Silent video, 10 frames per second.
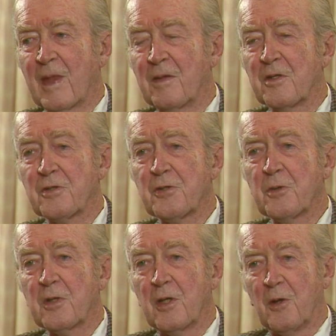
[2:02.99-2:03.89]
in the
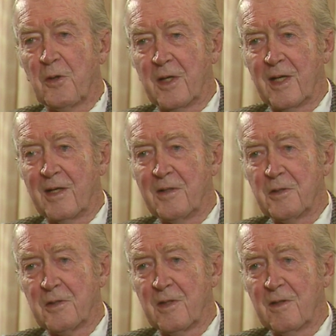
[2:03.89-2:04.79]
studio days,
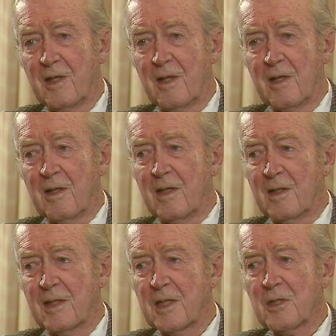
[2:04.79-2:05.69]

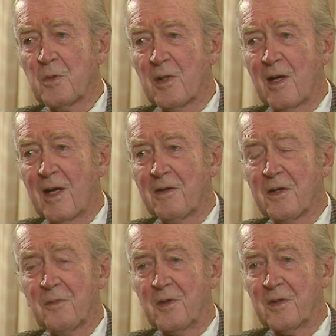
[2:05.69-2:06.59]
things were a lot
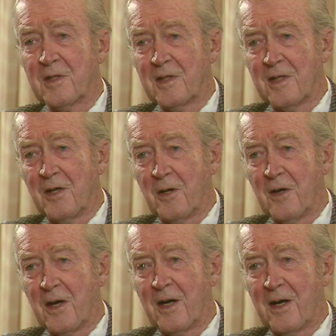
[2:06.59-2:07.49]
different than they
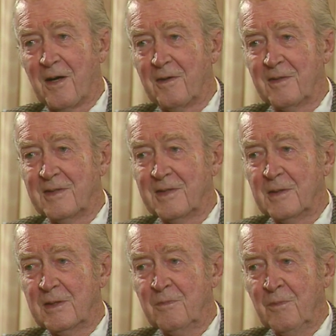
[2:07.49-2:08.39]
are now.
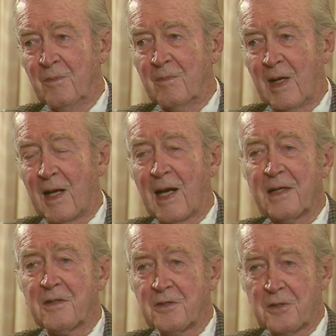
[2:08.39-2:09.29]
I
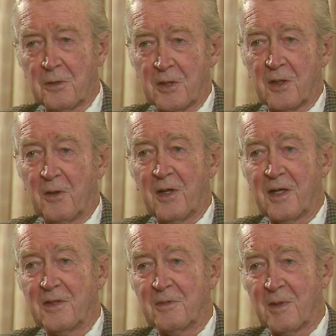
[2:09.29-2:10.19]
like the studio
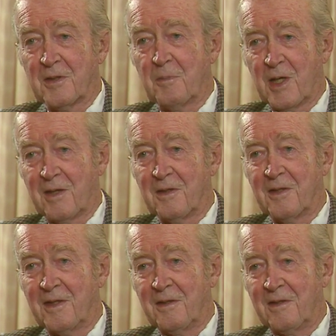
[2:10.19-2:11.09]
days much better
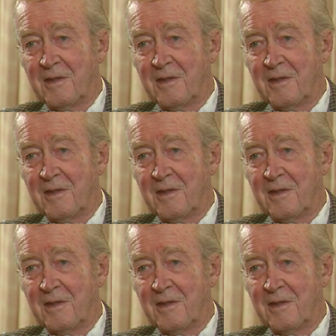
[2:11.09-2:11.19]
than